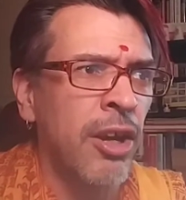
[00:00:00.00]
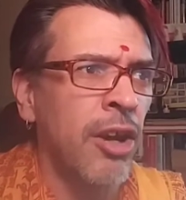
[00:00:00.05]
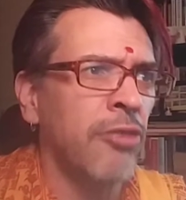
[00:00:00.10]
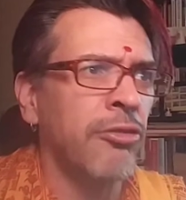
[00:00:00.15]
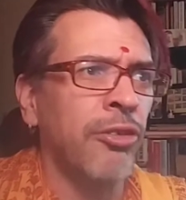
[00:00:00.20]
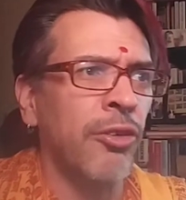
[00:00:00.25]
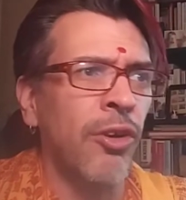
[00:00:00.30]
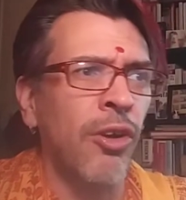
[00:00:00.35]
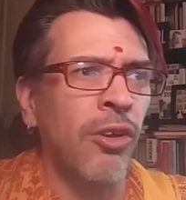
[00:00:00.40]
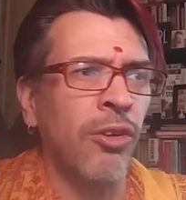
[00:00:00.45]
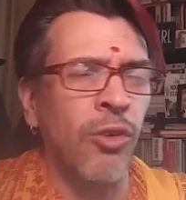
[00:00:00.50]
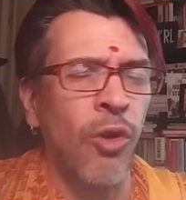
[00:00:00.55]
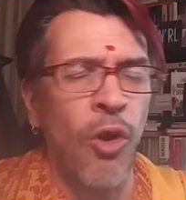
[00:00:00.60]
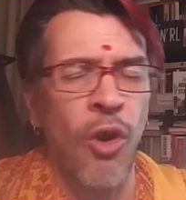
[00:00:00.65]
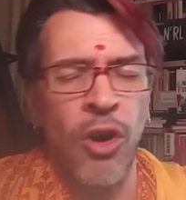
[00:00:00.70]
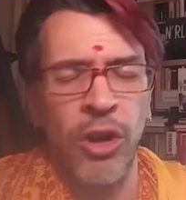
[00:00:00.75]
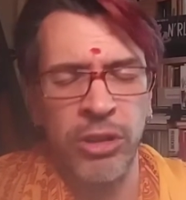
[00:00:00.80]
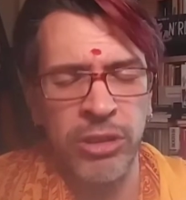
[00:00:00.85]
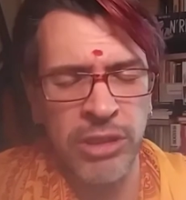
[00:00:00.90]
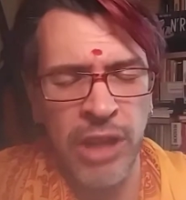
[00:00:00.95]
for a
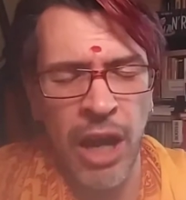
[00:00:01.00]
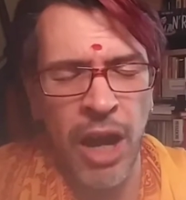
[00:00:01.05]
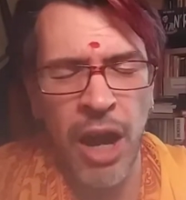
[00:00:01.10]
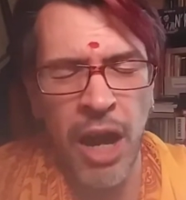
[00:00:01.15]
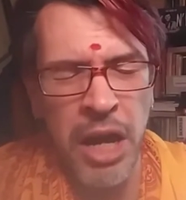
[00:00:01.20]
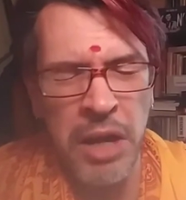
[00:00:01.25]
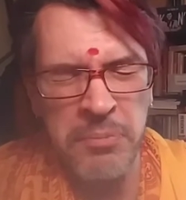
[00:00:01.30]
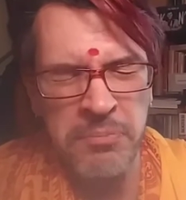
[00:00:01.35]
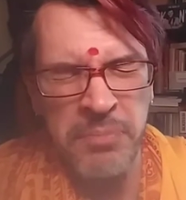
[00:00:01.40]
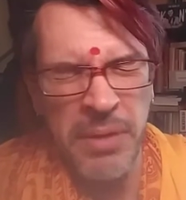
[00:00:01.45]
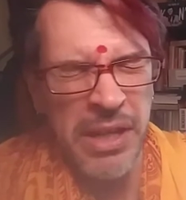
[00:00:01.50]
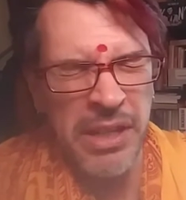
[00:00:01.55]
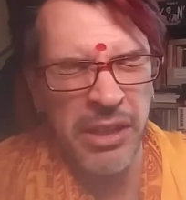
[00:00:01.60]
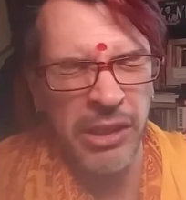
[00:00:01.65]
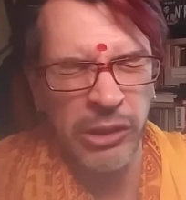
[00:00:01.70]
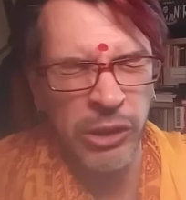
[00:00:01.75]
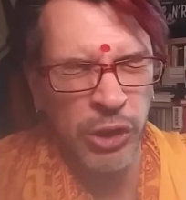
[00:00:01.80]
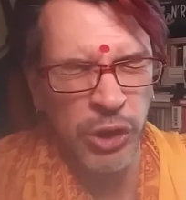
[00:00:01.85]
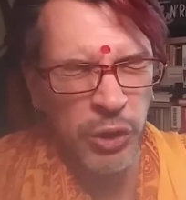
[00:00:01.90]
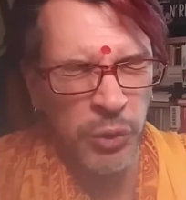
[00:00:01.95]
long time may
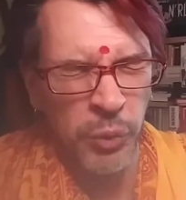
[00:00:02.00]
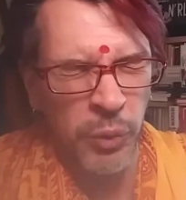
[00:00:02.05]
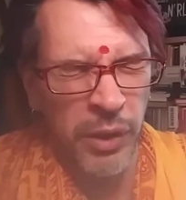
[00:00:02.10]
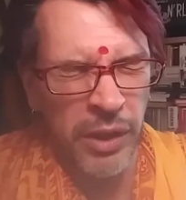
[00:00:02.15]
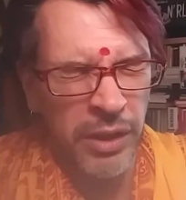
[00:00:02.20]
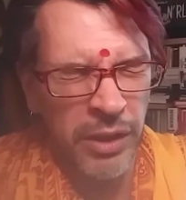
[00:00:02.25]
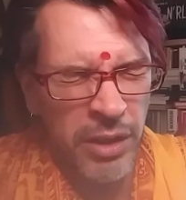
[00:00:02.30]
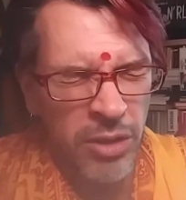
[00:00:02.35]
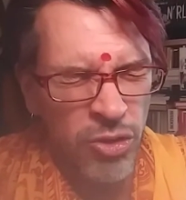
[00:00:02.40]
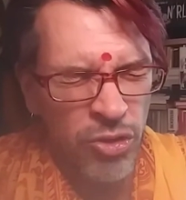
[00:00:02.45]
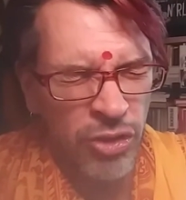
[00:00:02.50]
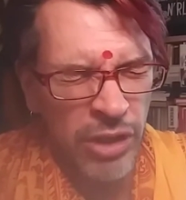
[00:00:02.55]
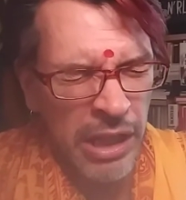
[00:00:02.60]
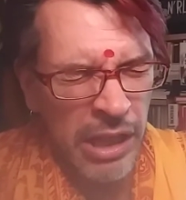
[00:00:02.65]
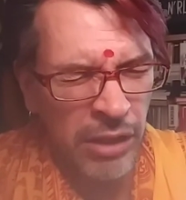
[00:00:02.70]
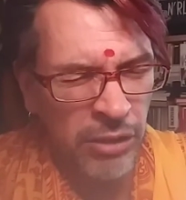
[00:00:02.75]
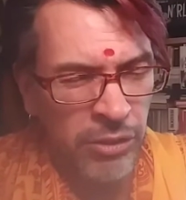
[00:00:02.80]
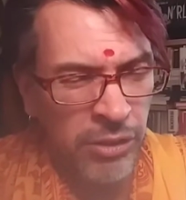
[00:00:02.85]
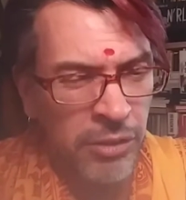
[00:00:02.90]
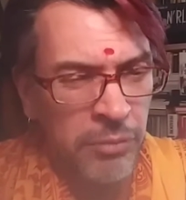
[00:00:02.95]
enjoy this
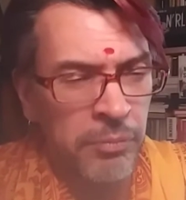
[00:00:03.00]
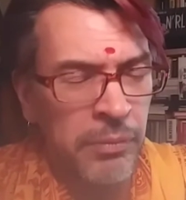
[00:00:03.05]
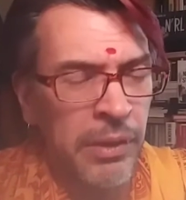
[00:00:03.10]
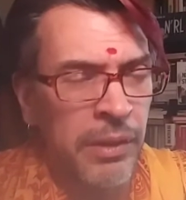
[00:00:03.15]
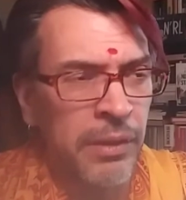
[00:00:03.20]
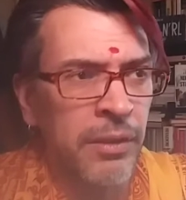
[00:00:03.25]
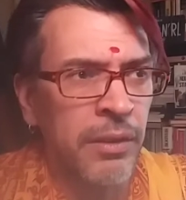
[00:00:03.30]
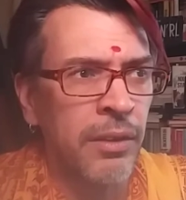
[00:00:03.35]
kingdom."